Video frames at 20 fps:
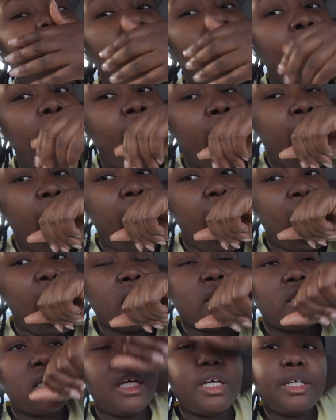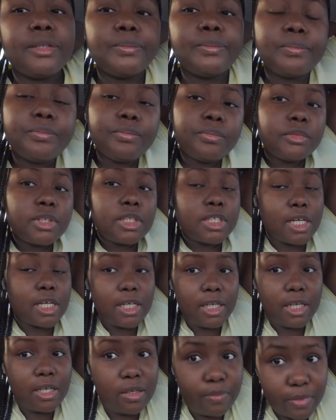more content because I
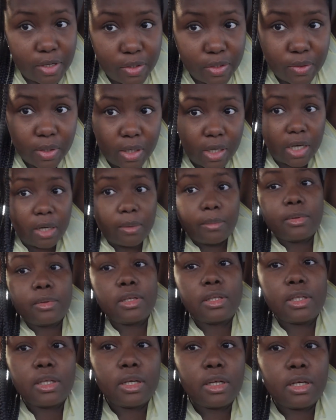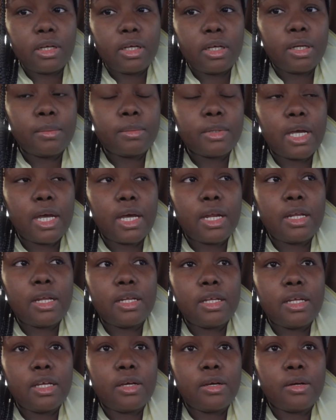did get my new camera, the
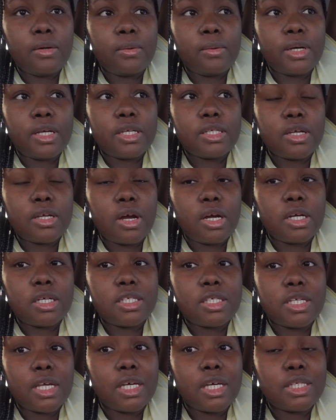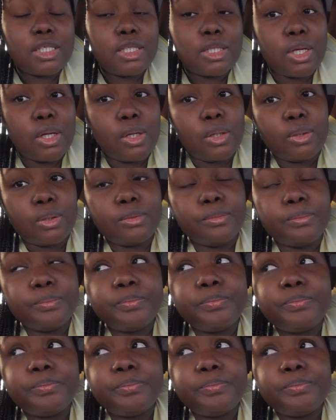Canon EOS R6. So